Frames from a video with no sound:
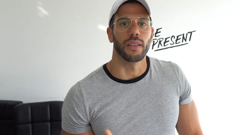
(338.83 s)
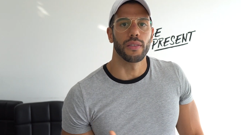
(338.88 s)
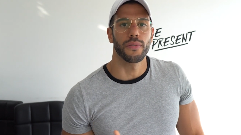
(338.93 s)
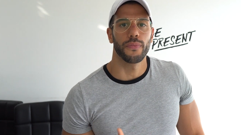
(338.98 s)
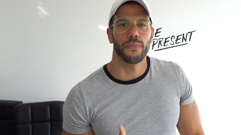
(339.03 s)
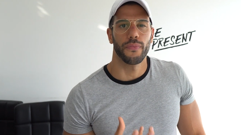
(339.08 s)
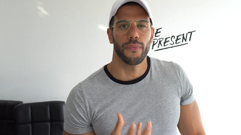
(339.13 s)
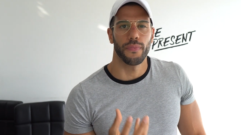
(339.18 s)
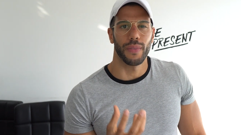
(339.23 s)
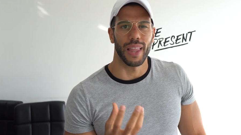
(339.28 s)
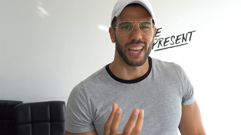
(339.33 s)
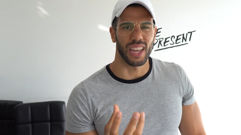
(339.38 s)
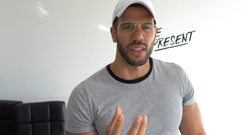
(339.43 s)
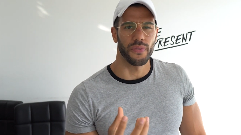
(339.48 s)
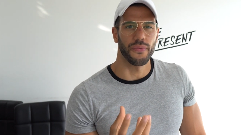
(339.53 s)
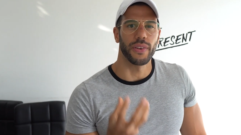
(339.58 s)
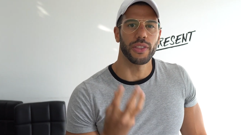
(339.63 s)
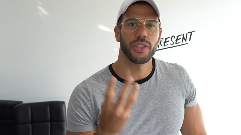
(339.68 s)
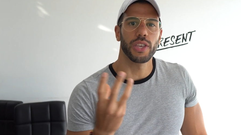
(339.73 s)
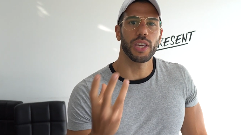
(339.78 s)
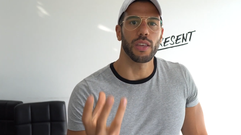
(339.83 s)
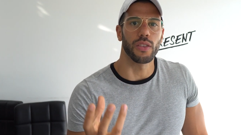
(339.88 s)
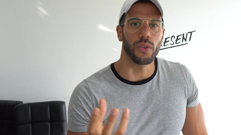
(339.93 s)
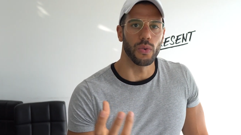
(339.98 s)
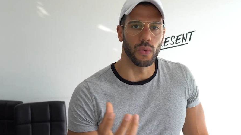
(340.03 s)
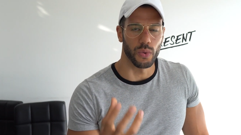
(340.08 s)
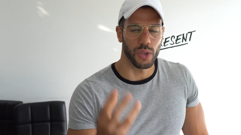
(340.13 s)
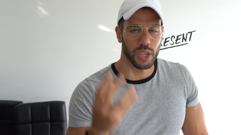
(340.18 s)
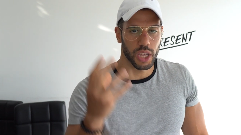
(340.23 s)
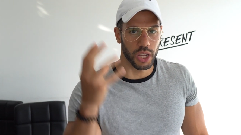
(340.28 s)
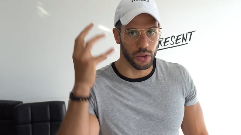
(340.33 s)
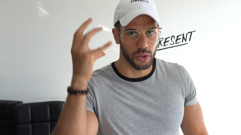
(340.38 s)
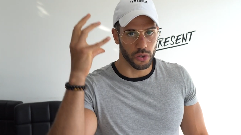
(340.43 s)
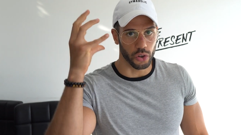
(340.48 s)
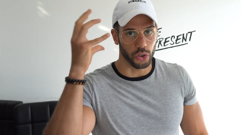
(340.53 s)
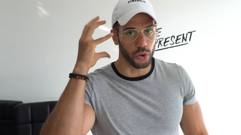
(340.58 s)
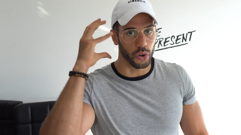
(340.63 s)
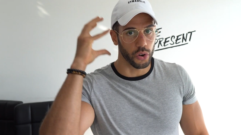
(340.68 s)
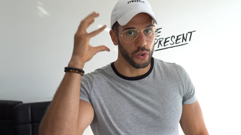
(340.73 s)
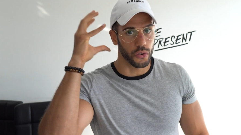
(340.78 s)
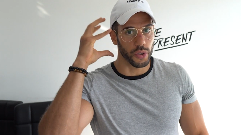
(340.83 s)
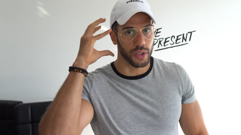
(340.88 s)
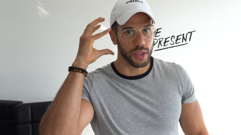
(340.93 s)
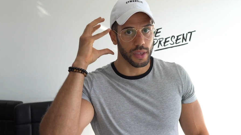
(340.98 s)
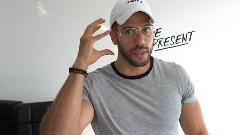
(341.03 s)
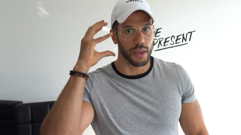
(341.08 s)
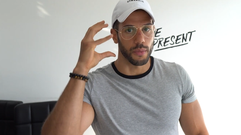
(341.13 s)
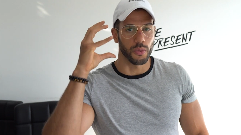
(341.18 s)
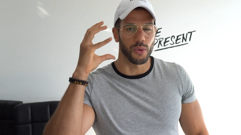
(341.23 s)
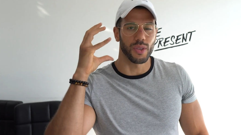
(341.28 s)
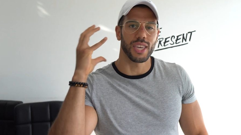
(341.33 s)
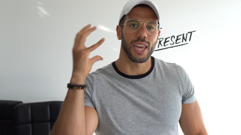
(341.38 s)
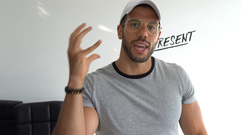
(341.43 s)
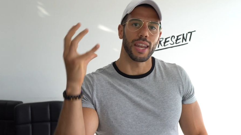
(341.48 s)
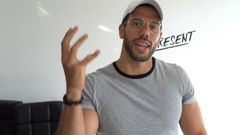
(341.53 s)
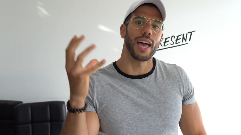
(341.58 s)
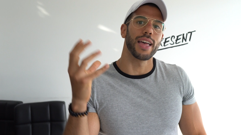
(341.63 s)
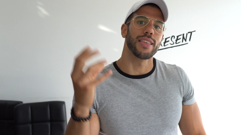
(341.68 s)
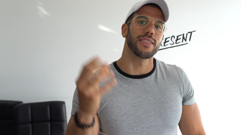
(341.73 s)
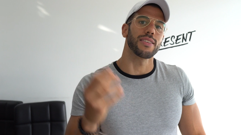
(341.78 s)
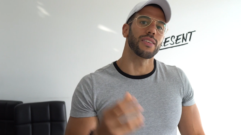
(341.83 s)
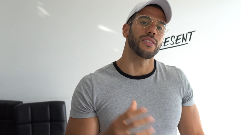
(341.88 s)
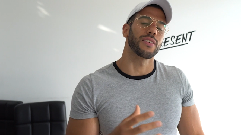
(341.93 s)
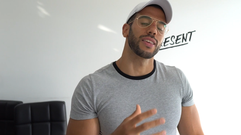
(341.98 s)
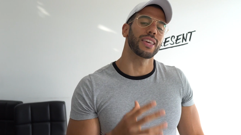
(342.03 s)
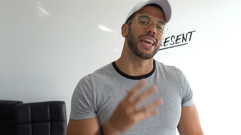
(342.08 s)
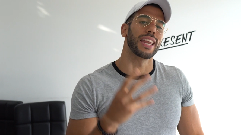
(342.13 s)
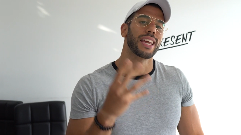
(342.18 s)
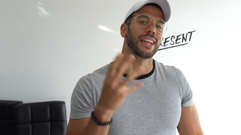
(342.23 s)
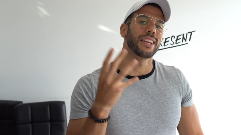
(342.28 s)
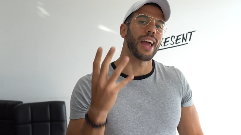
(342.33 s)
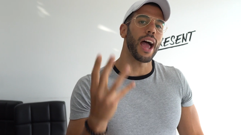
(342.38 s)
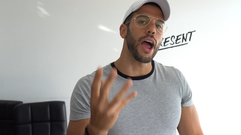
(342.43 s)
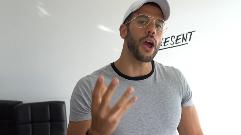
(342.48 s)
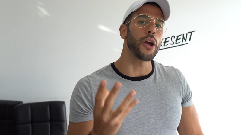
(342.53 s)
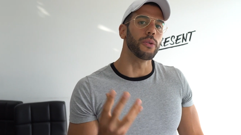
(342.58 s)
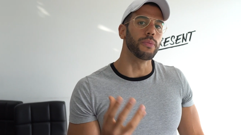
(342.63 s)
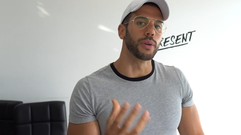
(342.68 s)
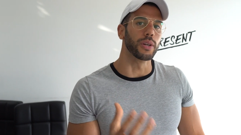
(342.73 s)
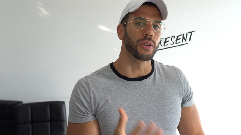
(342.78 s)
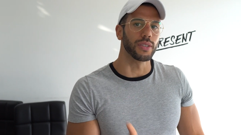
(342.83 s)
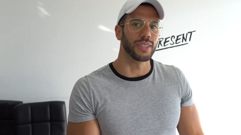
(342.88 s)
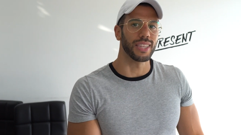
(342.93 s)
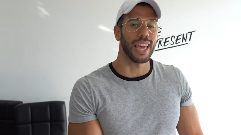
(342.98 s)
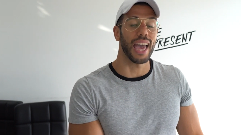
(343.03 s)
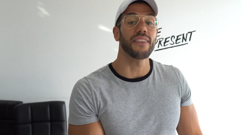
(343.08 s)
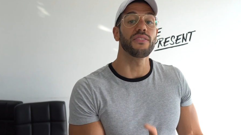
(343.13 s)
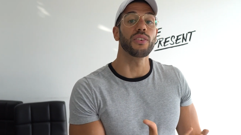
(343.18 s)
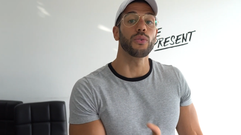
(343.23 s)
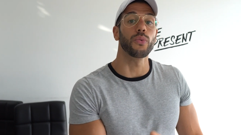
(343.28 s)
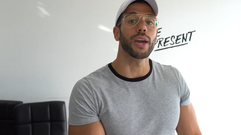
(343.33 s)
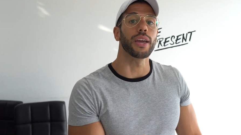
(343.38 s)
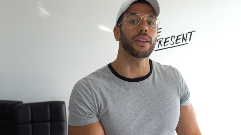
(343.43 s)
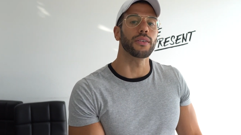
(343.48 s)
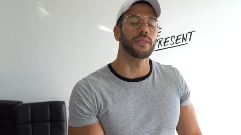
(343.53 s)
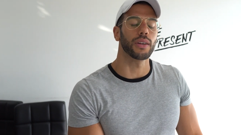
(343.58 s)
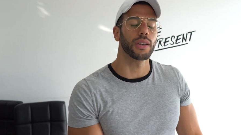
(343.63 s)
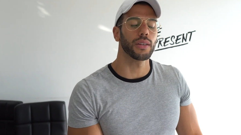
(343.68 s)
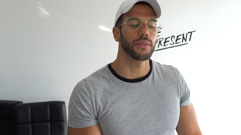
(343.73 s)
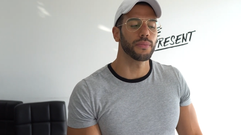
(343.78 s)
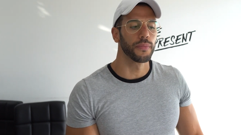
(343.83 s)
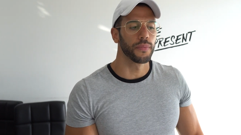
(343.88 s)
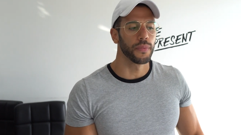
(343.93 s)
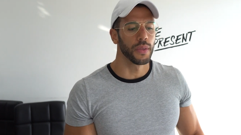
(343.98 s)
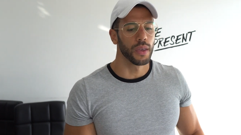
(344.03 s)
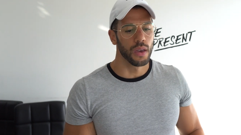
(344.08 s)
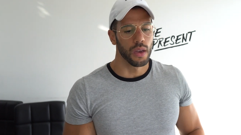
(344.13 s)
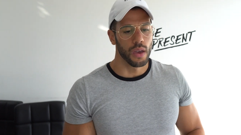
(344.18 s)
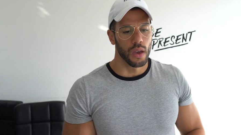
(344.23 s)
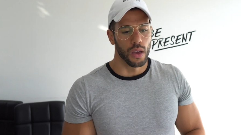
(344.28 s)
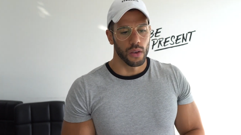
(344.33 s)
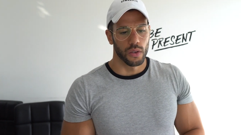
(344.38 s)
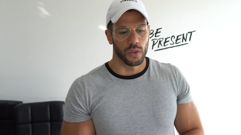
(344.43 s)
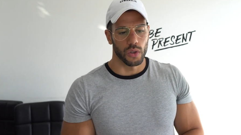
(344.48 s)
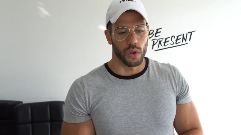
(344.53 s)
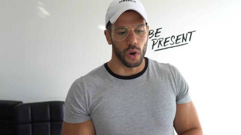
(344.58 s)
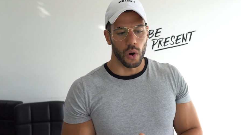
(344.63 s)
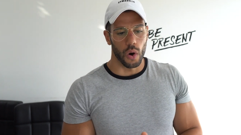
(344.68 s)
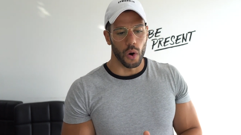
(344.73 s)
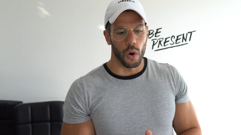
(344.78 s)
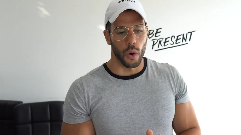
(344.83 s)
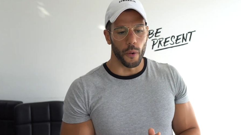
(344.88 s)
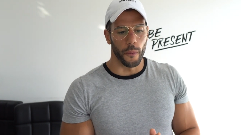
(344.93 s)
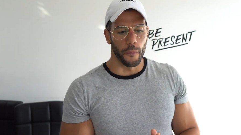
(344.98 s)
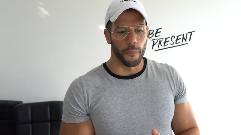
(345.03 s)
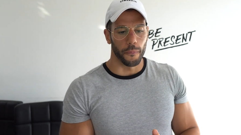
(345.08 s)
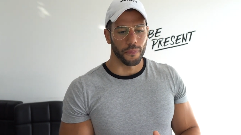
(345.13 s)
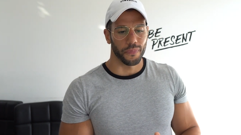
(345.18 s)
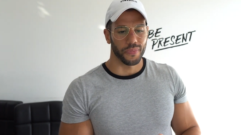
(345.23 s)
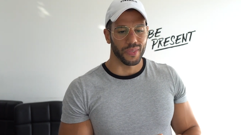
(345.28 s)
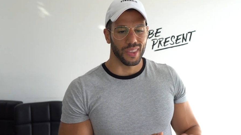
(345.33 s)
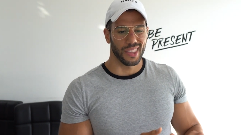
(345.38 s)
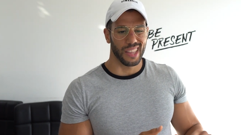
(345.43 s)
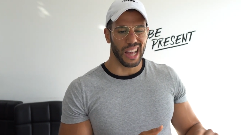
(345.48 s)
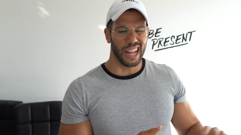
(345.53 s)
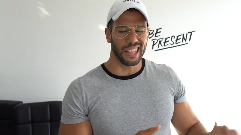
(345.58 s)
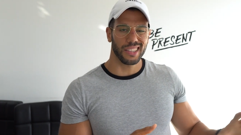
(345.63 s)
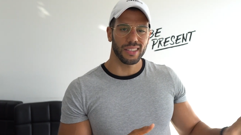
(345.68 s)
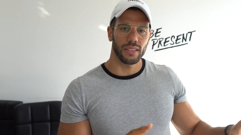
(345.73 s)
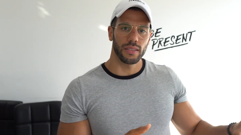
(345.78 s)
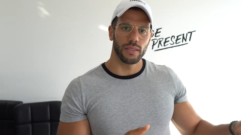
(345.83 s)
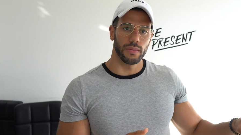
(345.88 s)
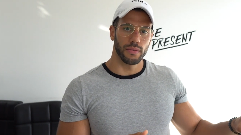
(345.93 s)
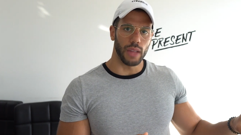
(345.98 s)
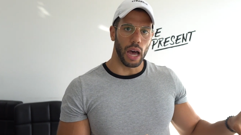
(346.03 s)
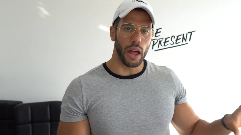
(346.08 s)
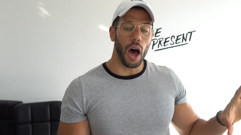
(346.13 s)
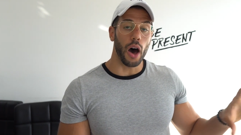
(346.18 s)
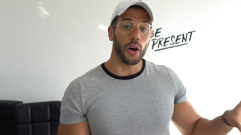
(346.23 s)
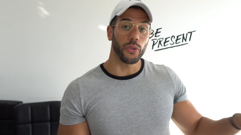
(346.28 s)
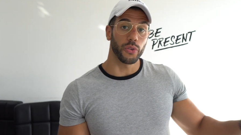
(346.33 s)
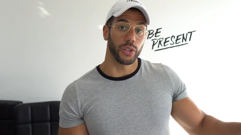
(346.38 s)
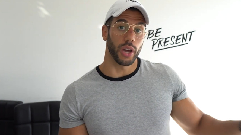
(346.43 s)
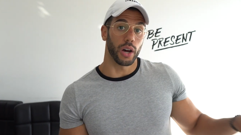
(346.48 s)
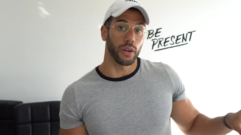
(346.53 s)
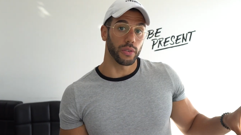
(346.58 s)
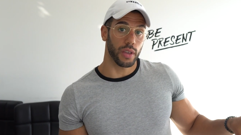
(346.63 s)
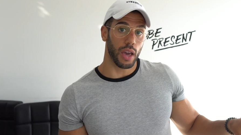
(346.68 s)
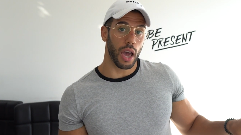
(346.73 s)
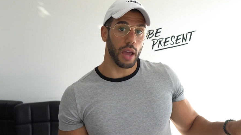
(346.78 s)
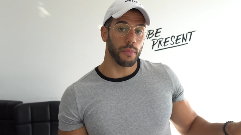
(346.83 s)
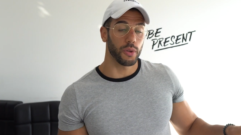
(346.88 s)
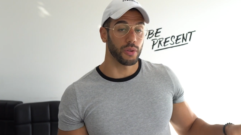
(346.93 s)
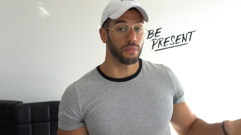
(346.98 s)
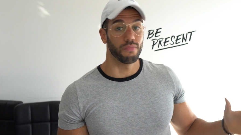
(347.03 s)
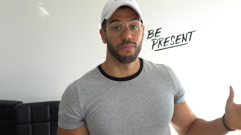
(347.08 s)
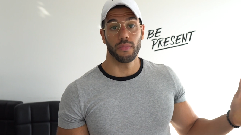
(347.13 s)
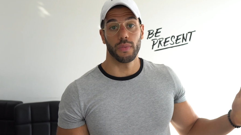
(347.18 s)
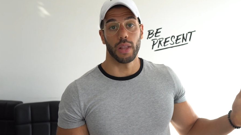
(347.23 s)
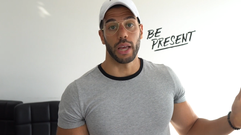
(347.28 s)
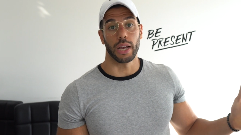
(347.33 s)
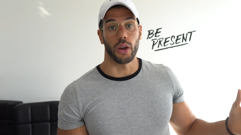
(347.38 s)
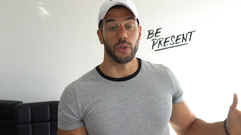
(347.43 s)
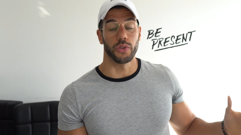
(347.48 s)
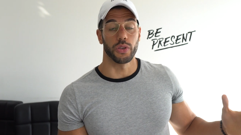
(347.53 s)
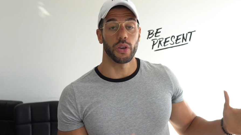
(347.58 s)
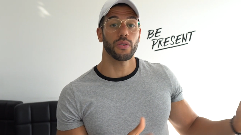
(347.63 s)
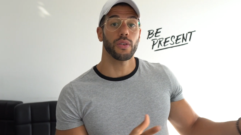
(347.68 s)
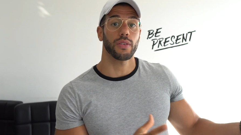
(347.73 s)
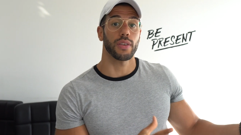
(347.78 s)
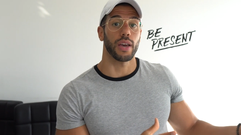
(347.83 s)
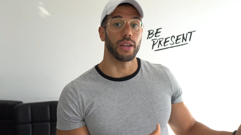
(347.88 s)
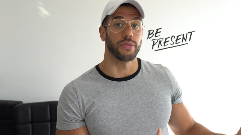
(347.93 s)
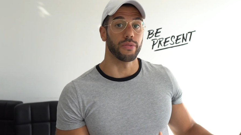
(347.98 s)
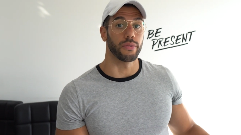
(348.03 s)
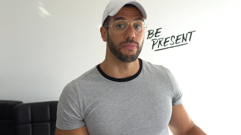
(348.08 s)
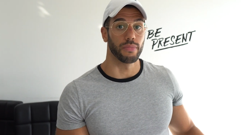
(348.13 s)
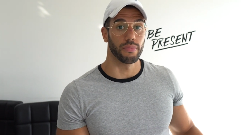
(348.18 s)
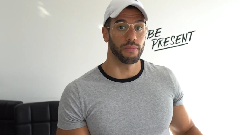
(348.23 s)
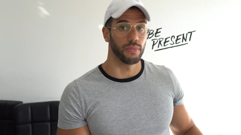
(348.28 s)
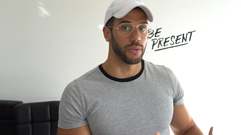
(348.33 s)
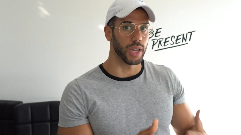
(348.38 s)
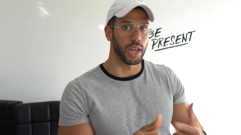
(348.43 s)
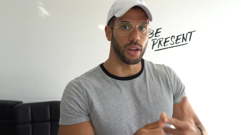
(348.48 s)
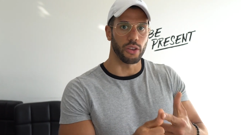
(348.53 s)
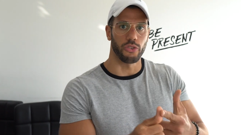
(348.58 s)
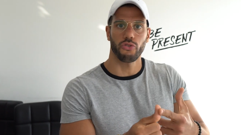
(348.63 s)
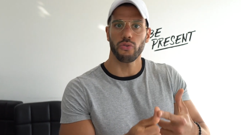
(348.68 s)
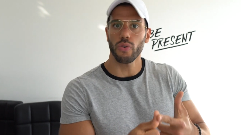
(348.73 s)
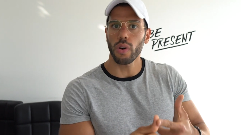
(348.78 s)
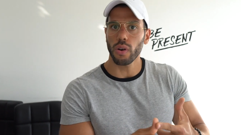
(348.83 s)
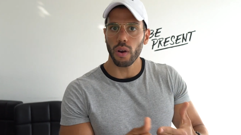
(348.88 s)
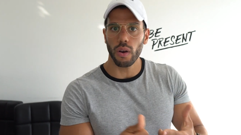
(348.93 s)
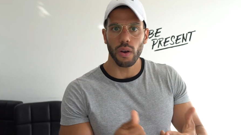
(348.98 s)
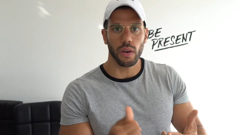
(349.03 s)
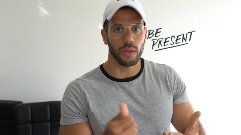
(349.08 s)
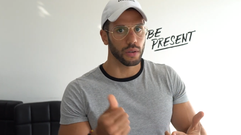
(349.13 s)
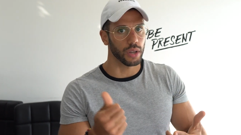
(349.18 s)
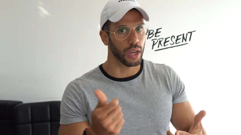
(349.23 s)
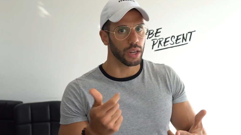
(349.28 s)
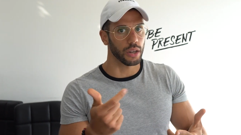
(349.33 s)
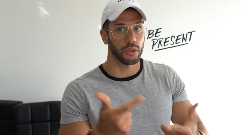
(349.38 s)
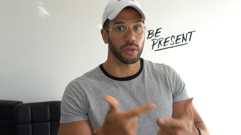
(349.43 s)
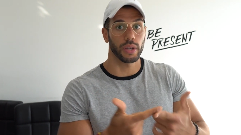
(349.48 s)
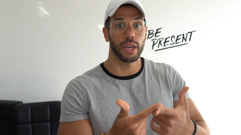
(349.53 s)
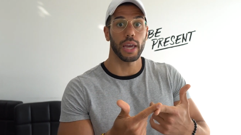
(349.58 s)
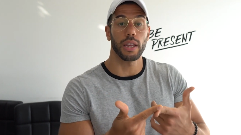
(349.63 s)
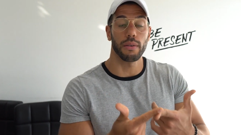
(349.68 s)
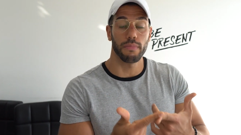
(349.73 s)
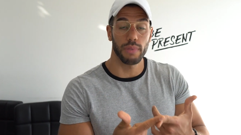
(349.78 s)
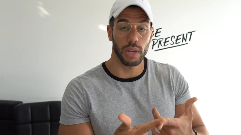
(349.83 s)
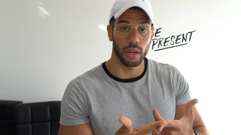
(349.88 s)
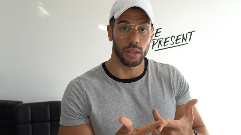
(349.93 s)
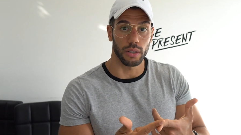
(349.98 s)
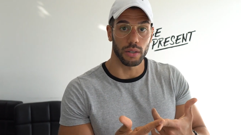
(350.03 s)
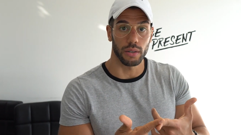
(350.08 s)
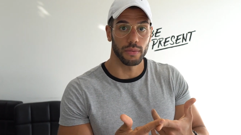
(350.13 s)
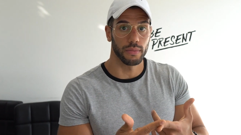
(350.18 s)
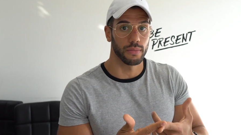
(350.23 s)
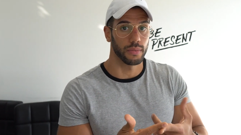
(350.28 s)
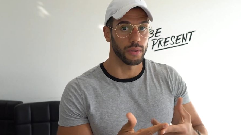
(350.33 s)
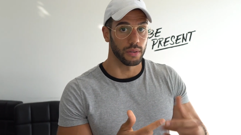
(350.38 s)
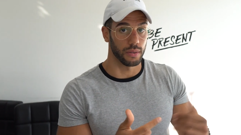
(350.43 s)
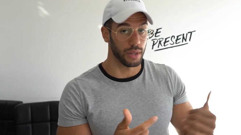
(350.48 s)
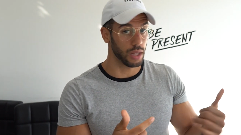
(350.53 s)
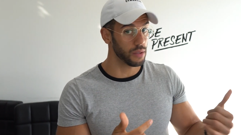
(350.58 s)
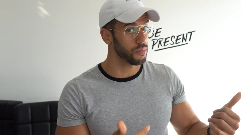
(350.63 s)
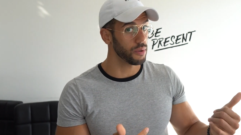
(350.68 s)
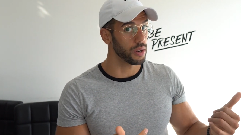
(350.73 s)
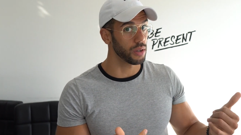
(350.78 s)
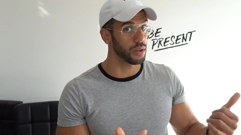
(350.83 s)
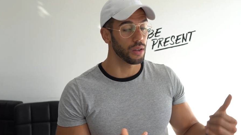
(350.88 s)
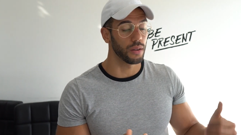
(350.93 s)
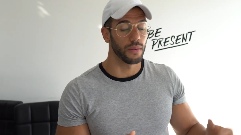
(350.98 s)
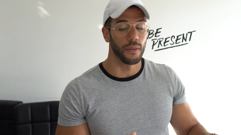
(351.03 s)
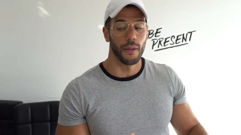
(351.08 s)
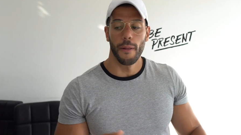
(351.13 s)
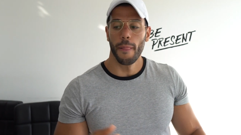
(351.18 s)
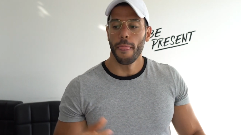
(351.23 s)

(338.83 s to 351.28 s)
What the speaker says: It's like it fatigues you. Central nervous system, your CNS is getting tired because it's heavy weight, right? So that are the downside, but like on the other side, you're getting stronger and you're getting bigger. So that's pretty good.